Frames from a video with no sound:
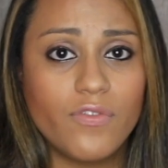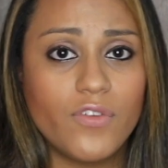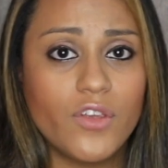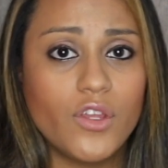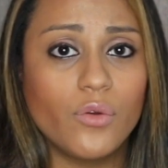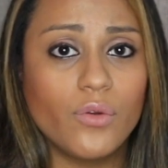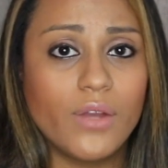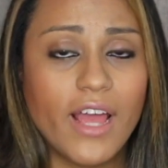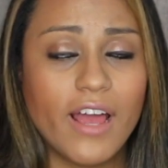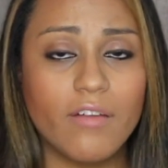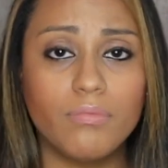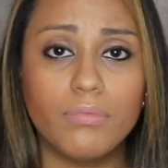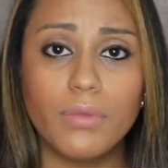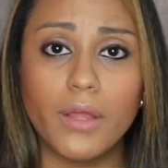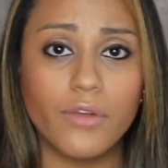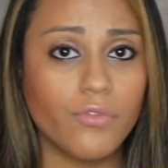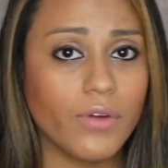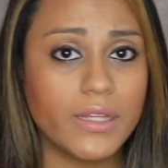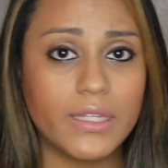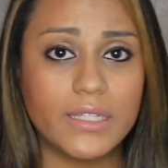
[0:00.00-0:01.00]
if you don't have
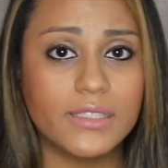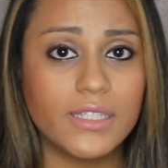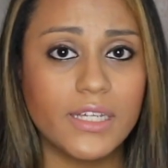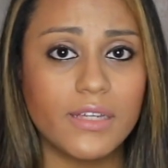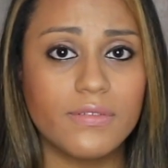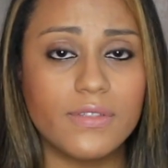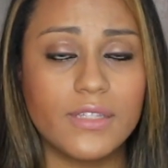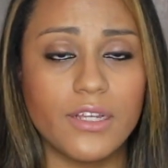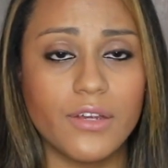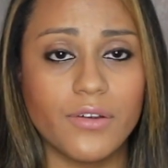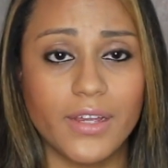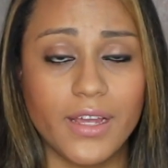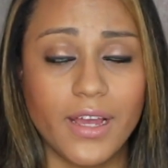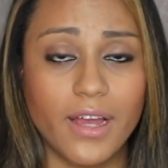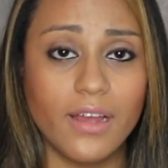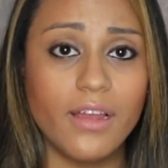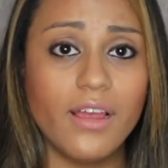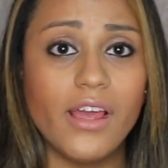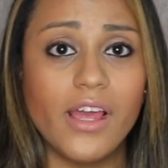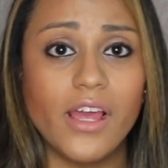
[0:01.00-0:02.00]
blood relatives near
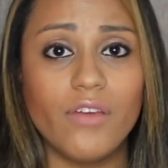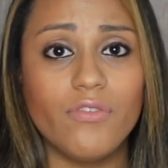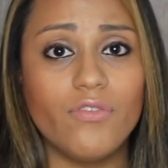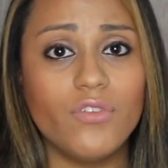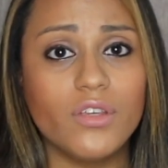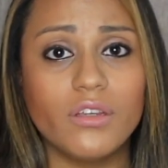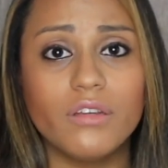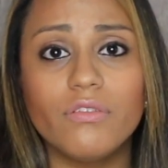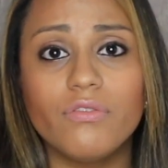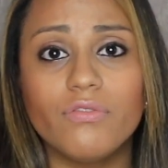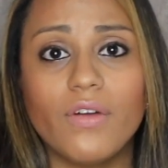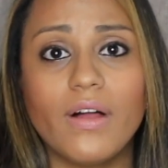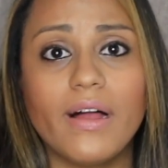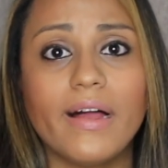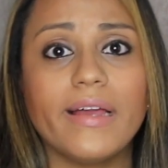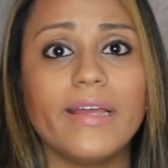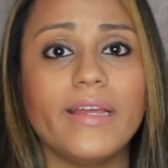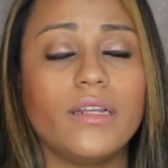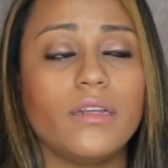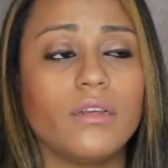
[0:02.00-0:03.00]
you, if you can
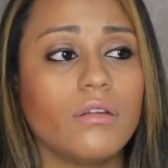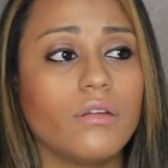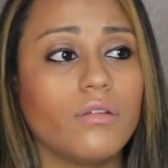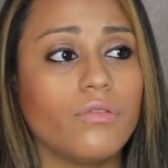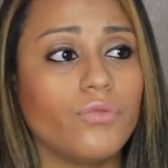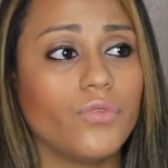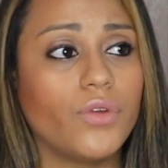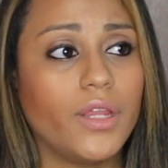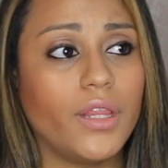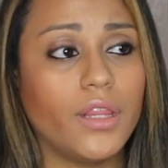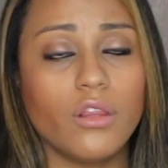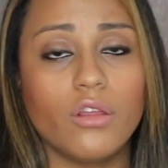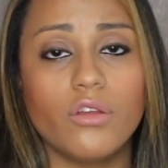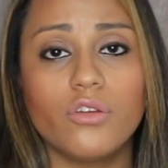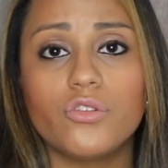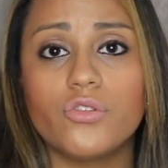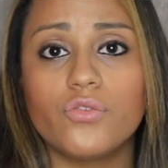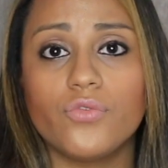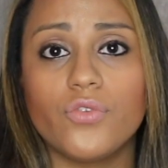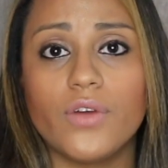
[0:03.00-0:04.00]
find really
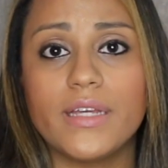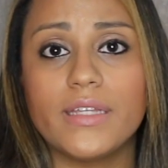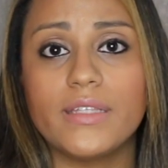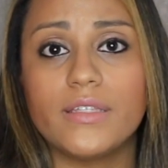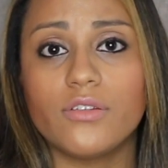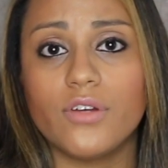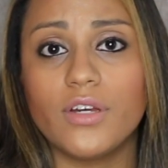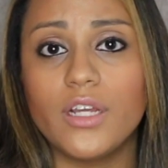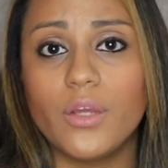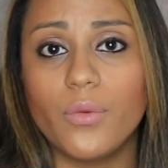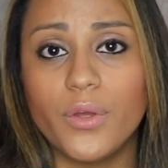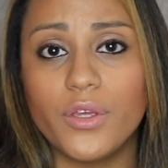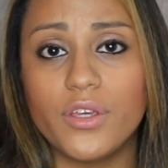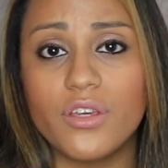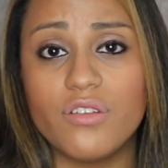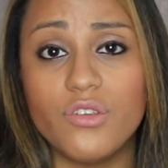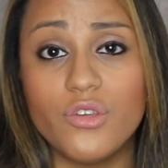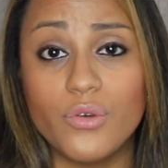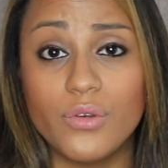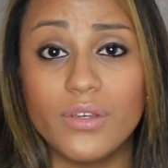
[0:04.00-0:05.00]
close friends or anyone
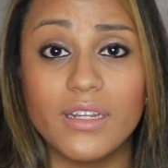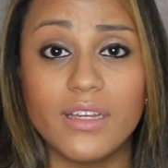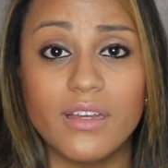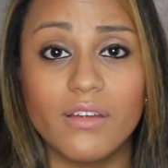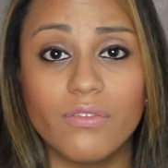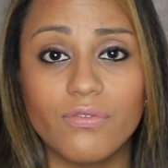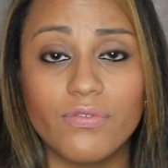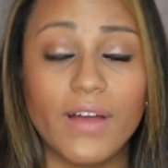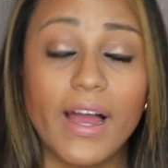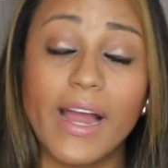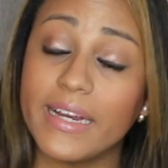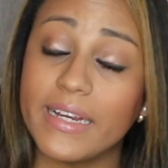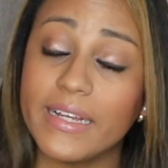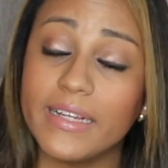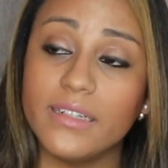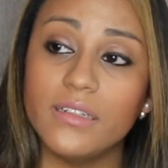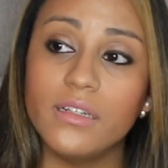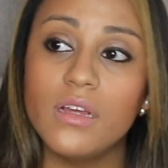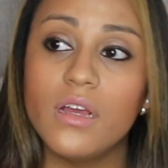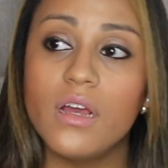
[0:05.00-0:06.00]
you can confide
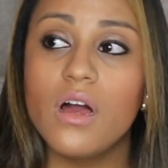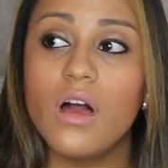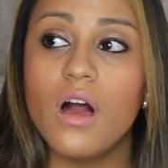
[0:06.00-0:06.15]
in,